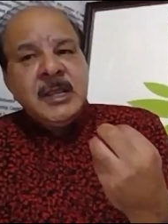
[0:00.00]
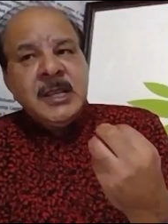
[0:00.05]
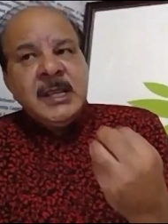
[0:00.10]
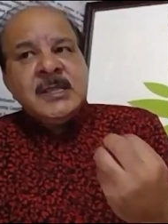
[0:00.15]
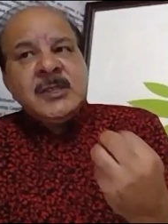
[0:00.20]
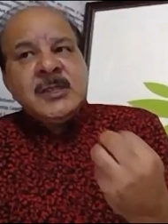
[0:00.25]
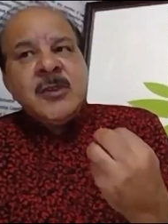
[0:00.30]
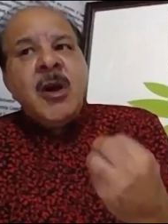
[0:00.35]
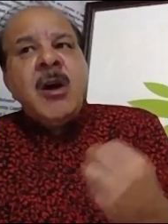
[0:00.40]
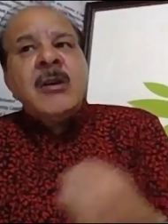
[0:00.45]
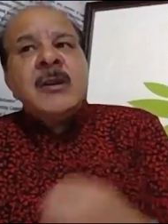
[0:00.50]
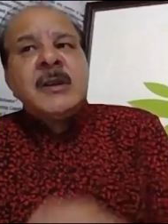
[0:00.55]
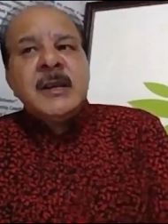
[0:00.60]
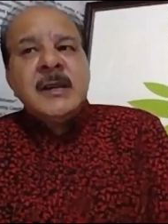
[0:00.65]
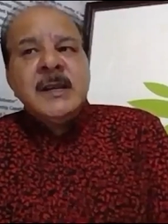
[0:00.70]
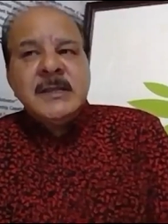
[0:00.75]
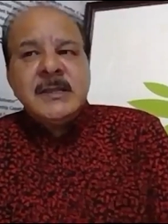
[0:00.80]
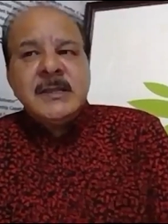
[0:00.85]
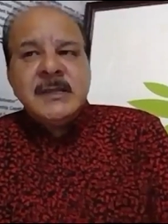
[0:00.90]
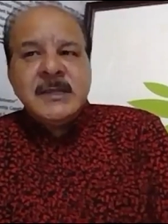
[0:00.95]
these
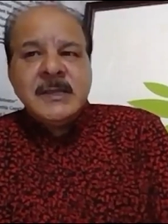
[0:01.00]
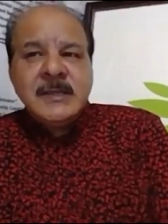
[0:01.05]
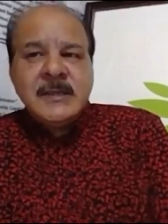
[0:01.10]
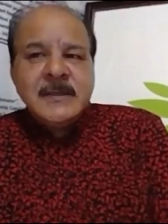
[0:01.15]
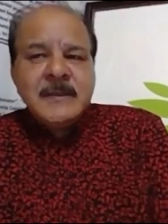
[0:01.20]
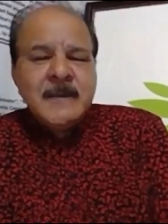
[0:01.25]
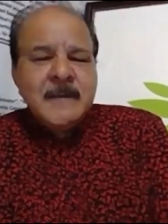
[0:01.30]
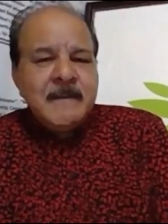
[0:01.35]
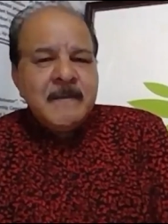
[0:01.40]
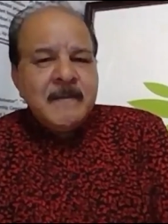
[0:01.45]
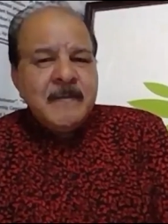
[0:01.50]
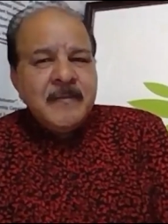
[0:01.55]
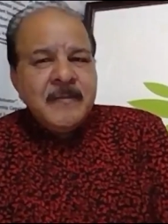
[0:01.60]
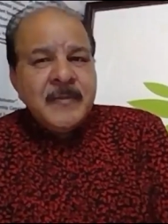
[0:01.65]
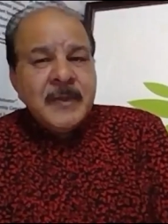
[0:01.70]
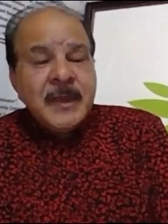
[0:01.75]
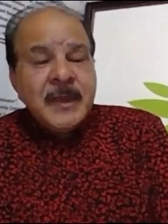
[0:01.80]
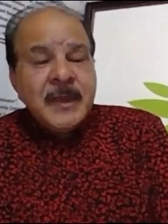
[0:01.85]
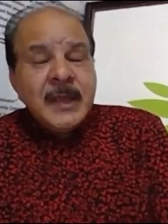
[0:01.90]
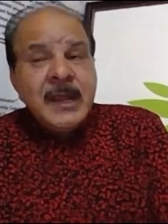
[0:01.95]
doctors.
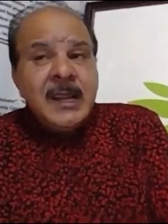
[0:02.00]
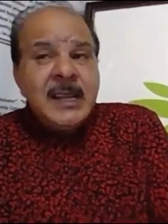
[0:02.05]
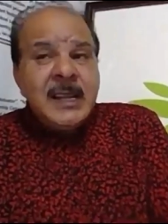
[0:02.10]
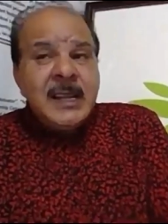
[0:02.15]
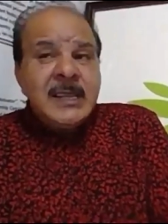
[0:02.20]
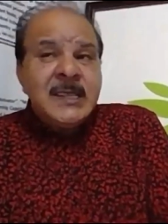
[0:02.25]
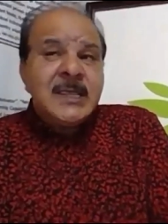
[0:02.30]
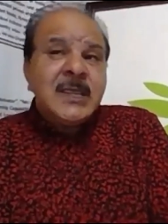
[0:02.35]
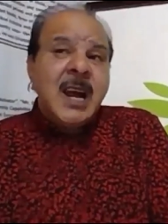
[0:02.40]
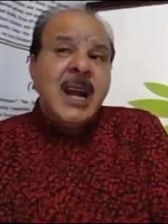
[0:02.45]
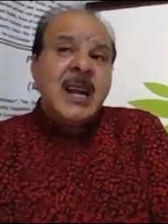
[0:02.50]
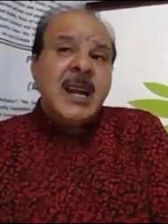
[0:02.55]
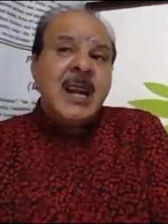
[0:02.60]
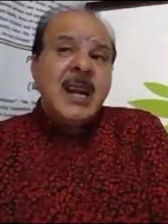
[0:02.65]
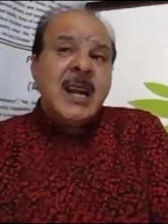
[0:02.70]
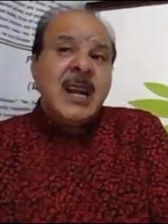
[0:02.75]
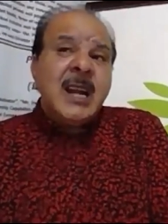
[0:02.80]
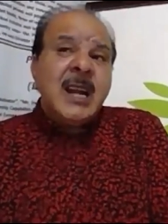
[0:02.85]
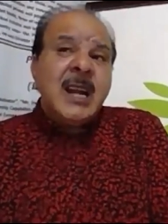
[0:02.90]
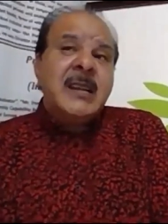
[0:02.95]
They start
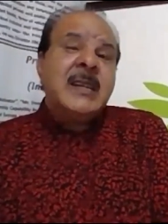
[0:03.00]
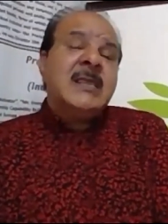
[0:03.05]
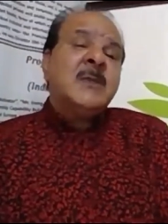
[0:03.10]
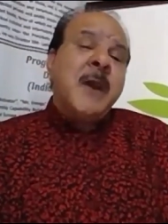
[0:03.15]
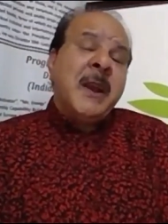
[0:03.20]
acting,